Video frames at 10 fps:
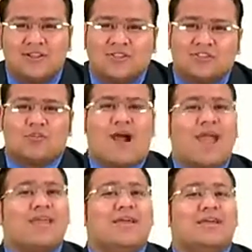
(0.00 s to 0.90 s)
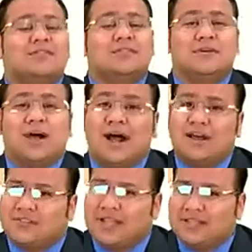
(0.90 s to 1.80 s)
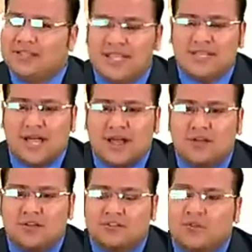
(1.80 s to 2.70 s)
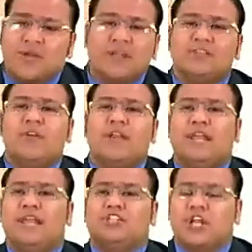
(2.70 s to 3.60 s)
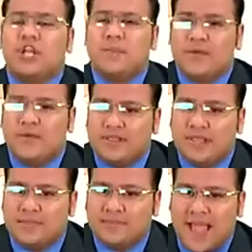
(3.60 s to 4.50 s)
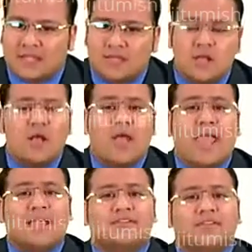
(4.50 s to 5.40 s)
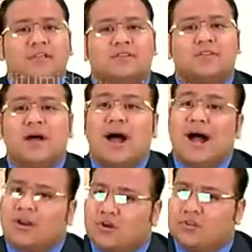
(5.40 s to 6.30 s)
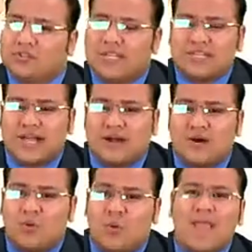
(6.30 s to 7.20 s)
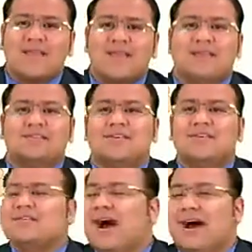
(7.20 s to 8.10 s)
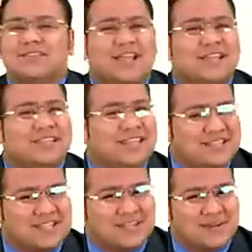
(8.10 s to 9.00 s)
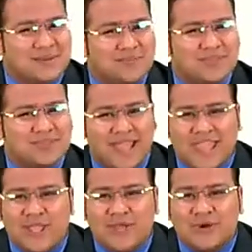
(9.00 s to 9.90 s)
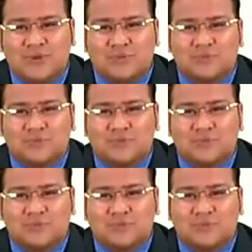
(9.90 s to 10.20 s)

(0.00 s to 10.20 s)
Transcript: So y is r sin theta. So here is the relation in between them, that x is r cos theta, y is r sin theta. Thank you.